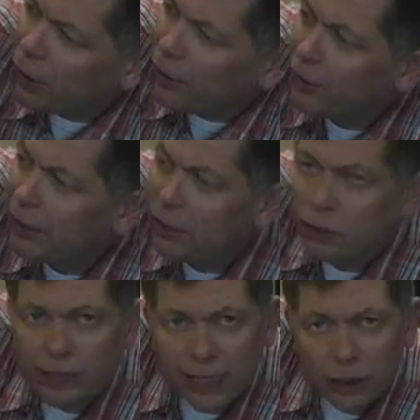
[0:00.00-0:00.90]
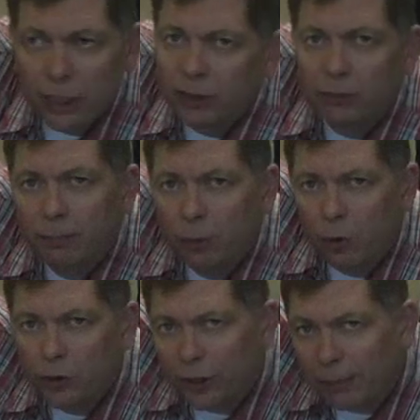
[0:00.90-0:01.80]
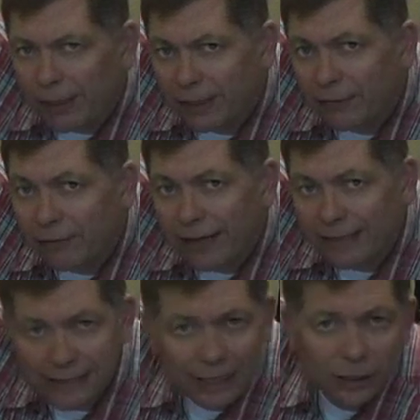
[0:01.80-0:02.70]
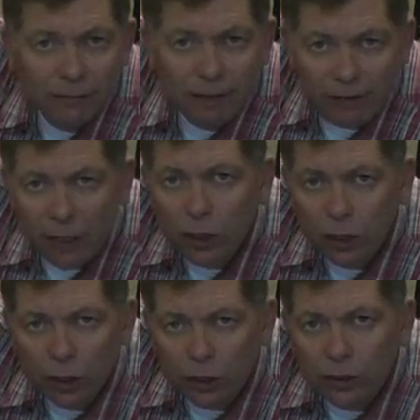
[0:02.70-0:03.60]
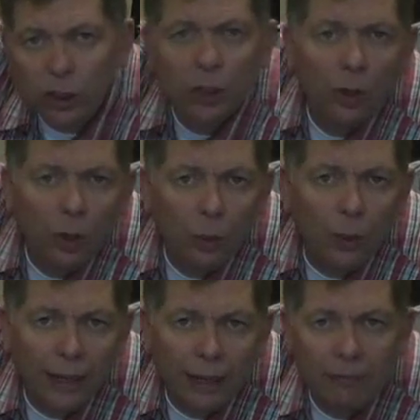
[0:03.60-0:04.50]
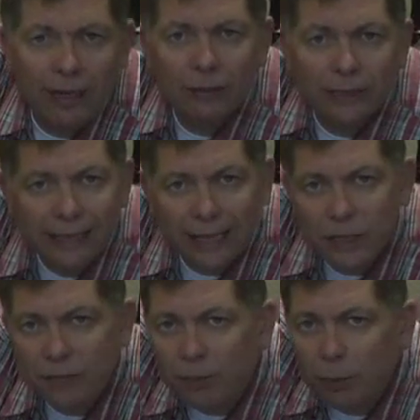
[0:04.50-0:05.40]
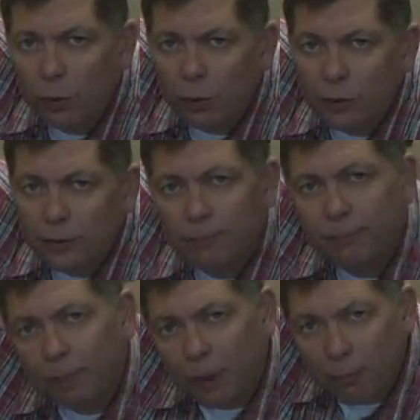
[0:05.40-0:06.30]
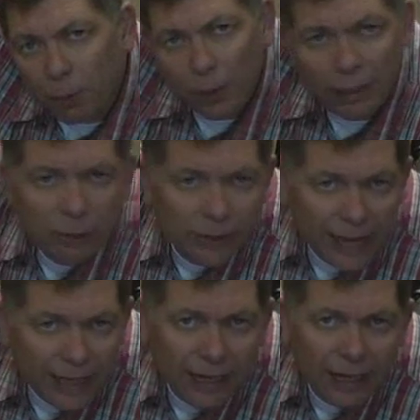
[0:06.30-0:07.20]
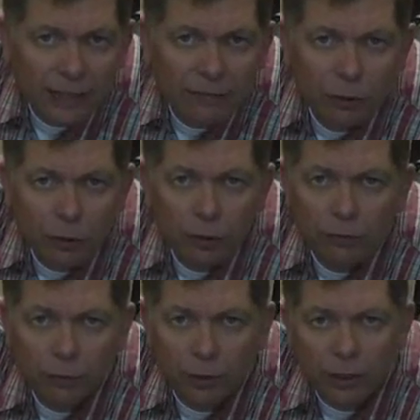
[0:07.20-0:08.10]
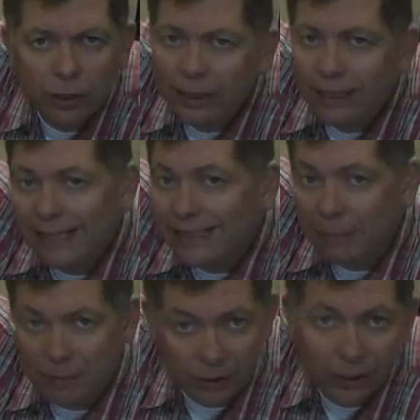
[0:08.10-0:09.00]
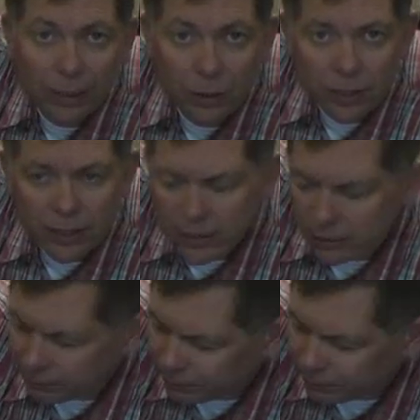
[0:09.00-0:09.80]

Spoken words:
The dust extraction port on the back of the fence is actually very good when I'm routing the edges of a board, but when I'm doing any kind of grooved work, it's absolutely useless.